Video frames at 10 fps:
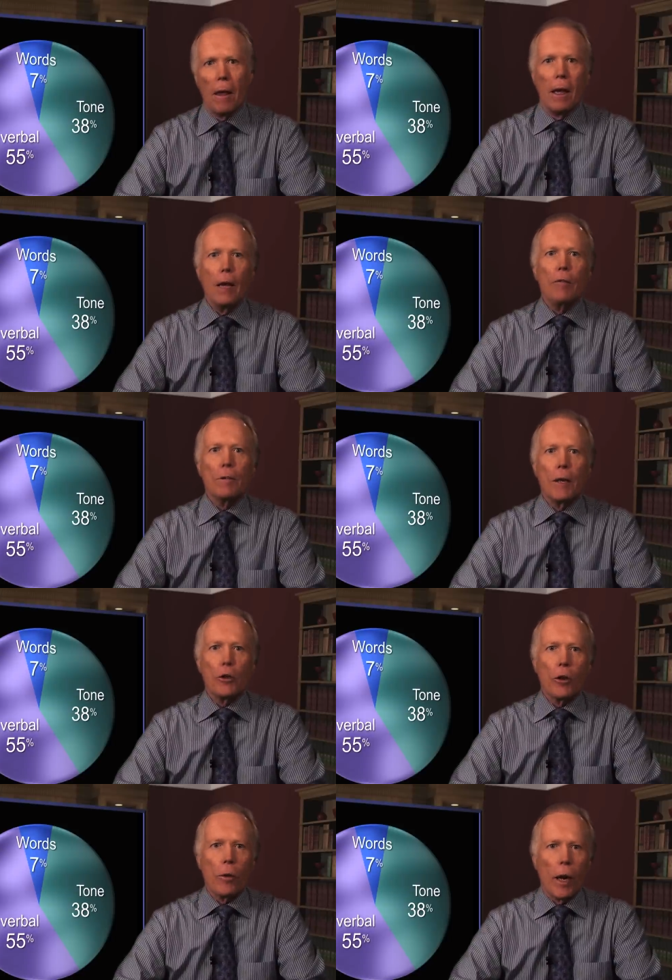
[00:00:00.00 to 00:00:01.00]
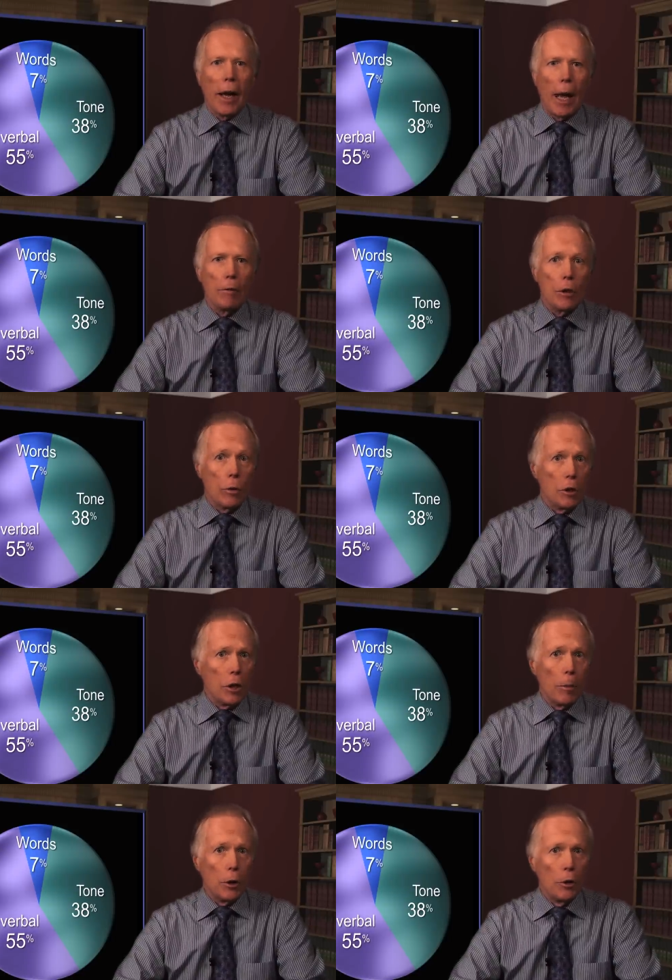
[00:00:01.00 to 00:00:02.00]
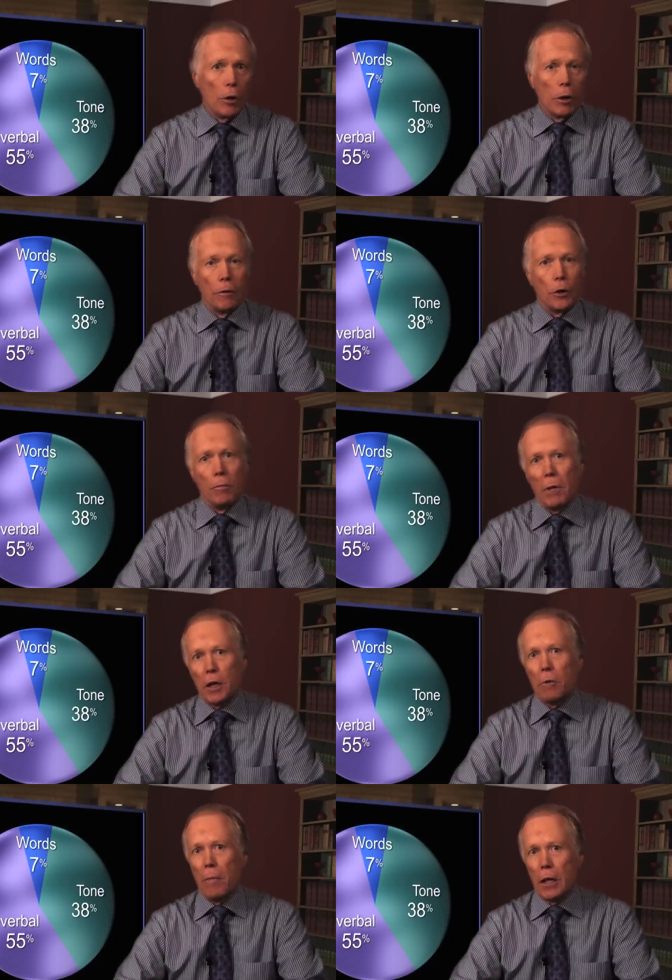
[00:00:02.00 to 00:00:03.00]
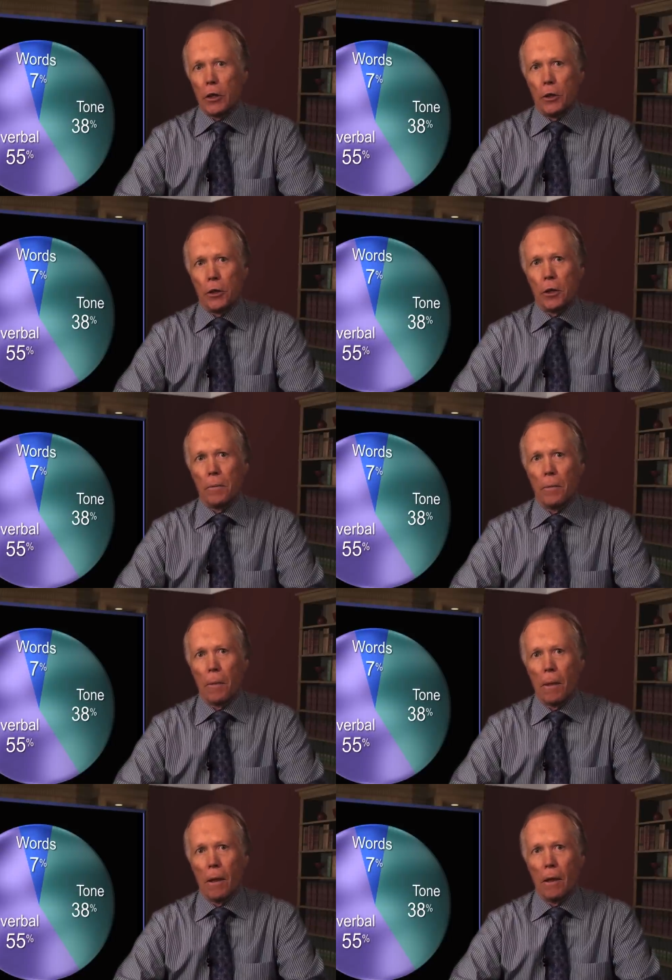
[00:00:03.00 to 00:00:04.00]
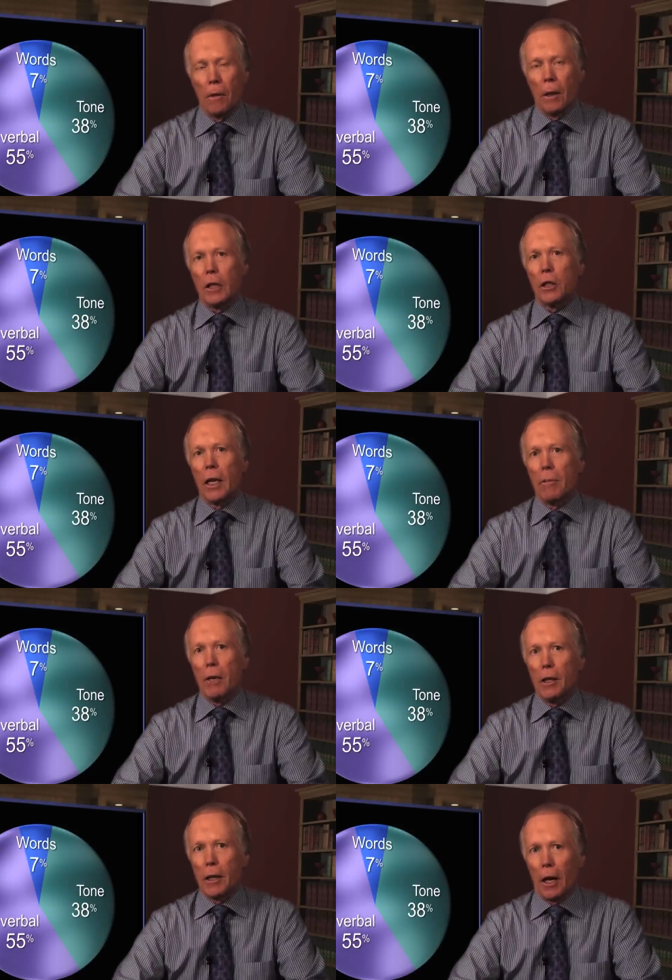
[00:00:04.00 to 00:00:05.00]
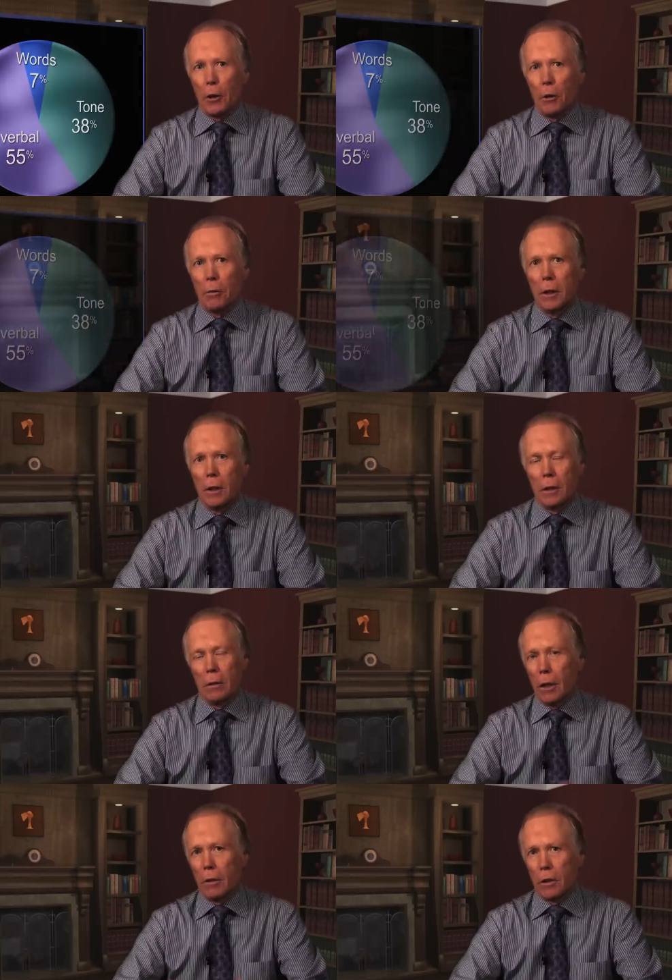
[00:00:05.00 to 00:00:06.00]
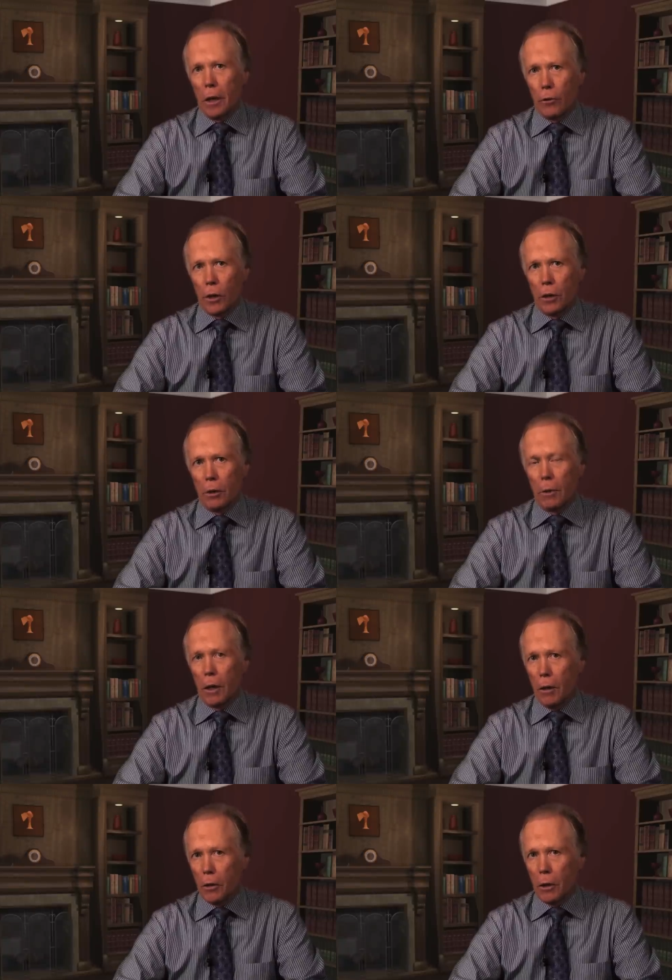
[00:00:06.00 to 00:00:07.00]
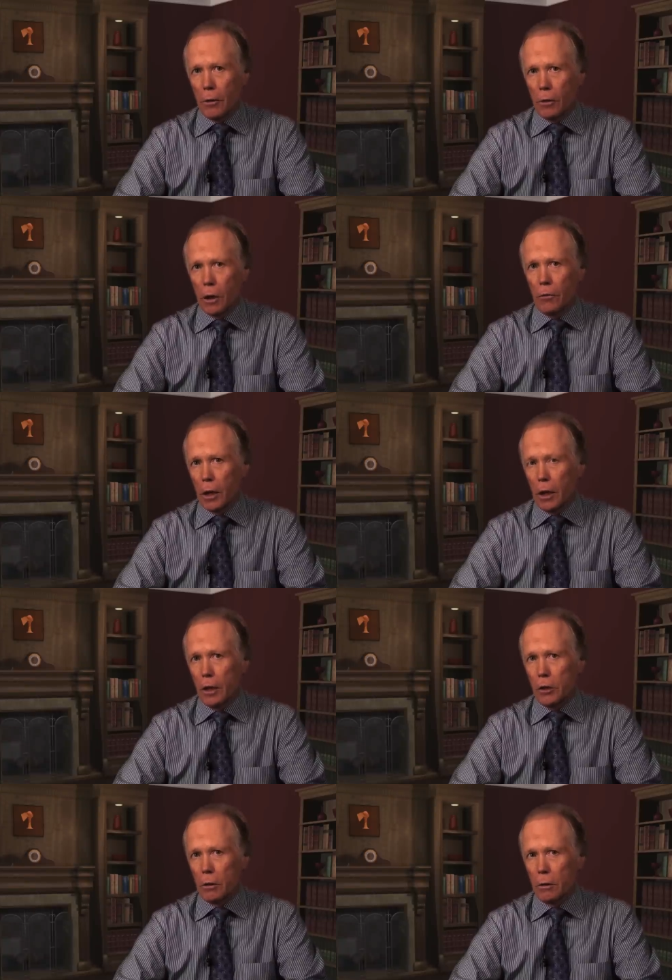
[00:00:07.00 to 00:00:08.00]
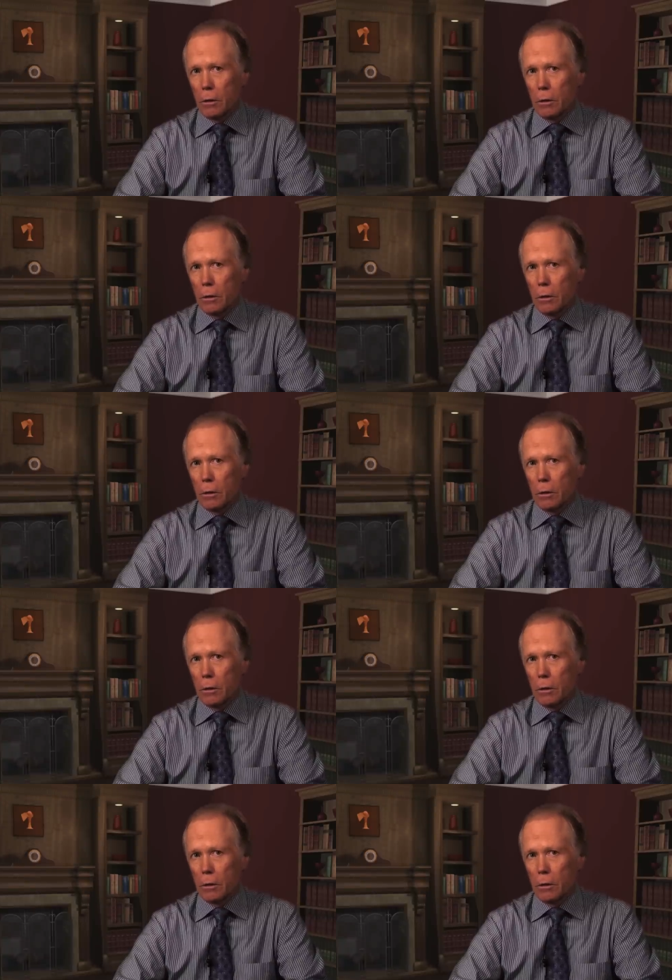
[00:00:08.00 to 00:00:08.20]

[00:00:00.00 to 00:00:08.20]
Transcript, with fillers: He was measuring what happens when someone you know gives you mixed messages. Well, that's like me telling you, the weather's not very good, but I know you'll have a great vacation.